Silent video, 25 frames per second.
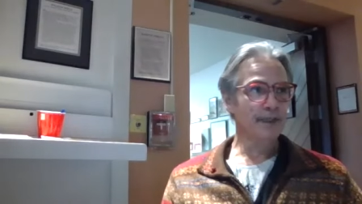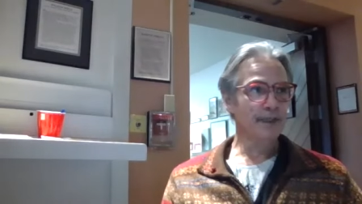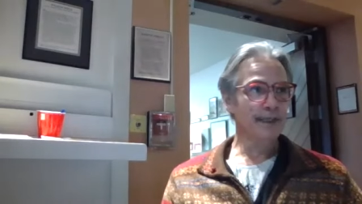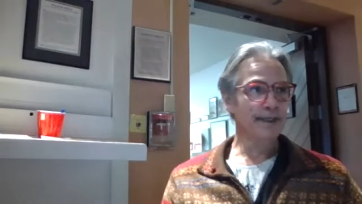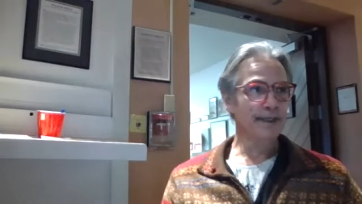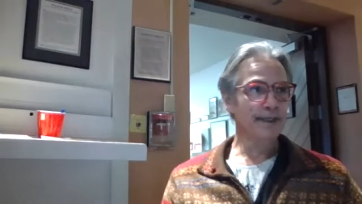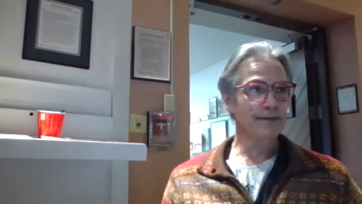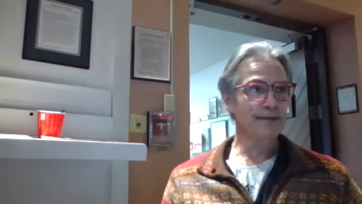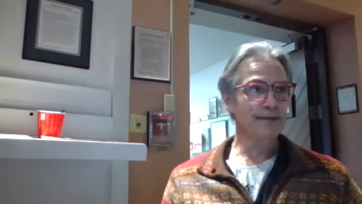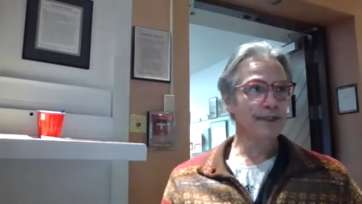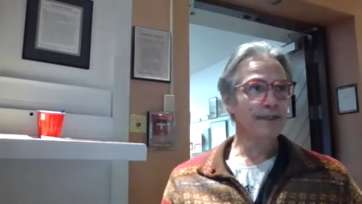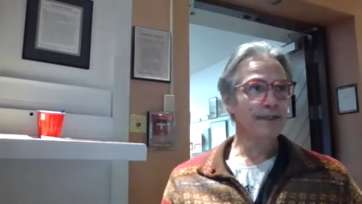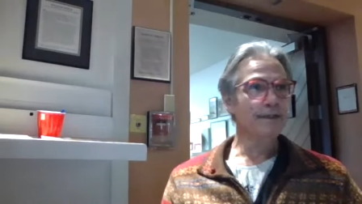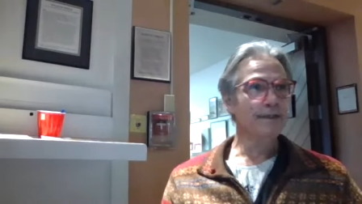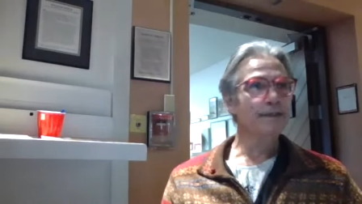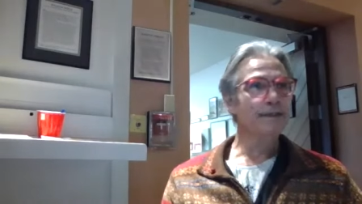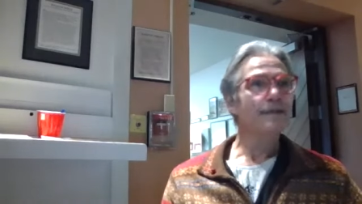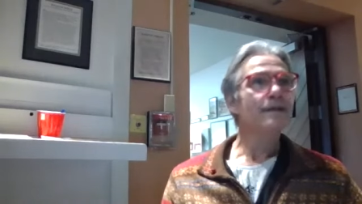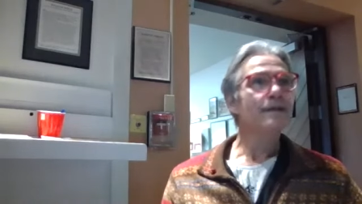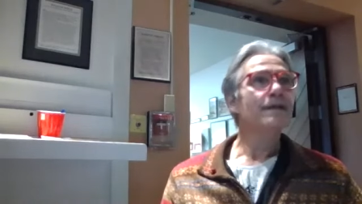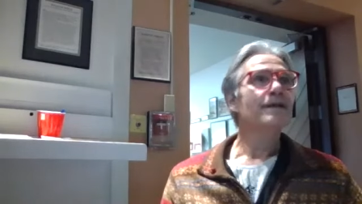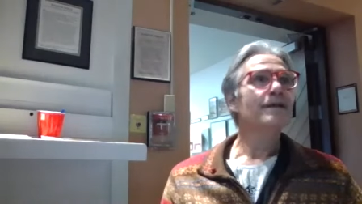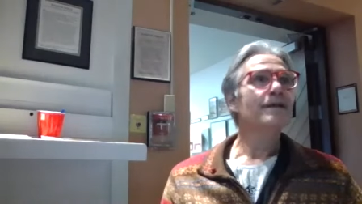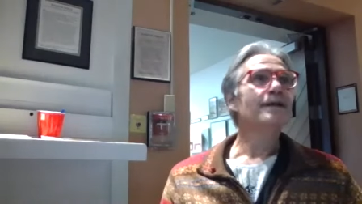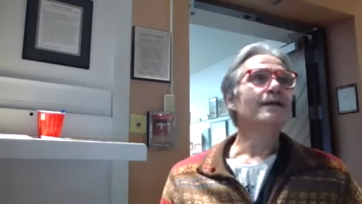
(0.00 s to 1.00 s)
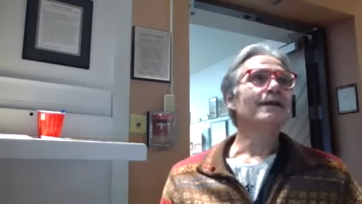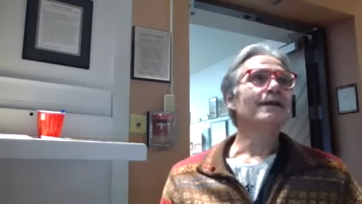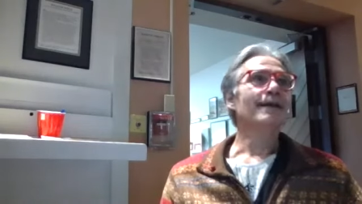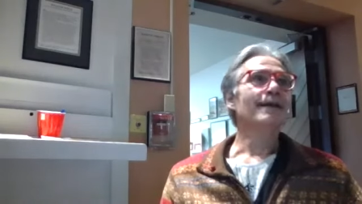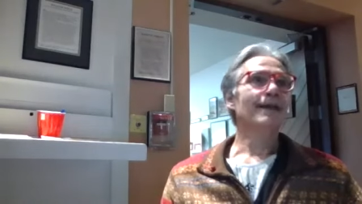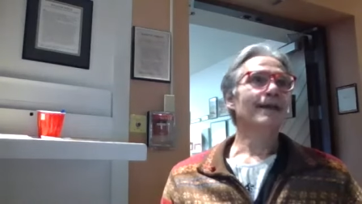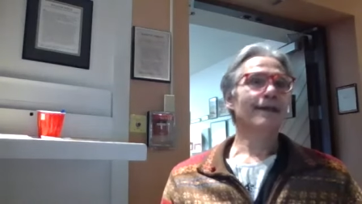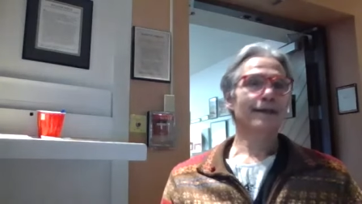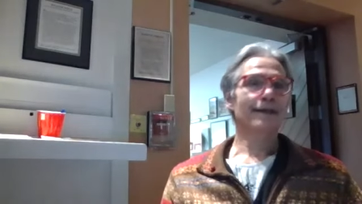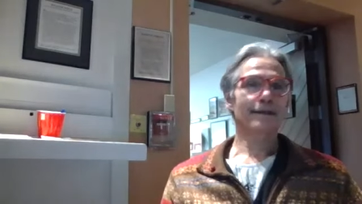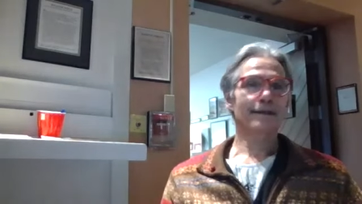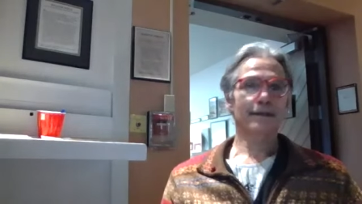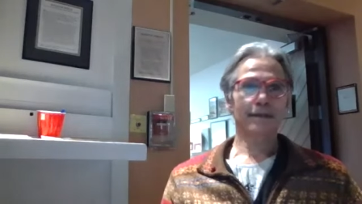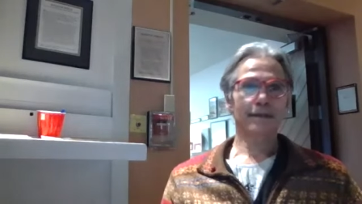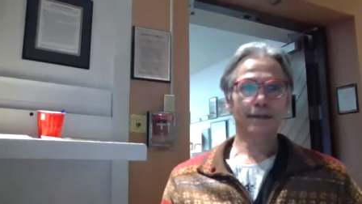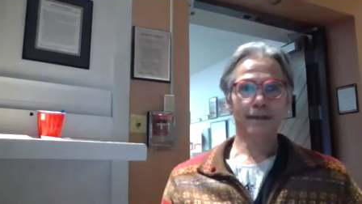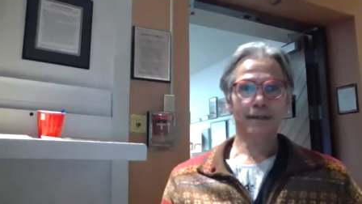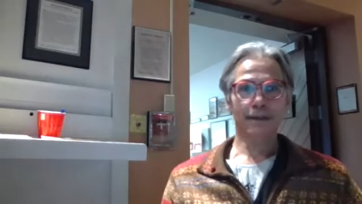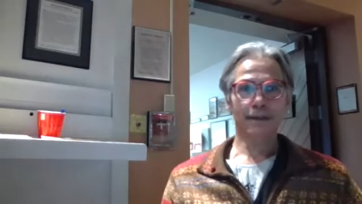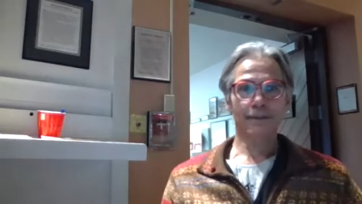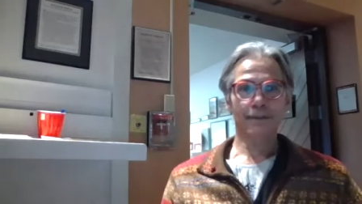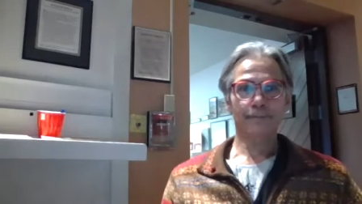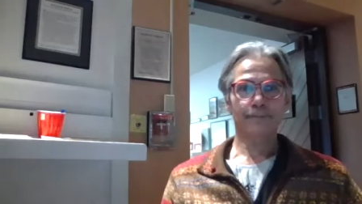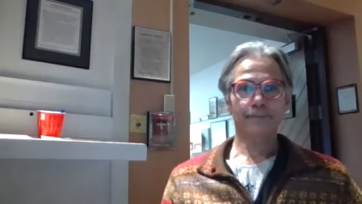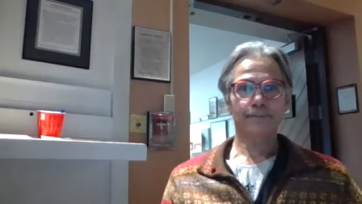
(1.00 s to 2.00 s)
we live in. And
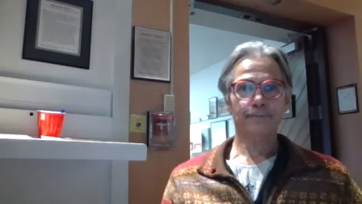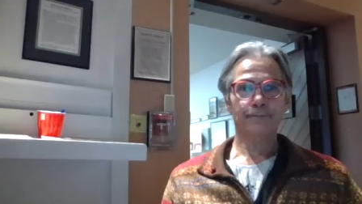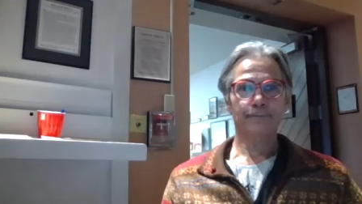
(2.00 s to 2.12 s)
uh,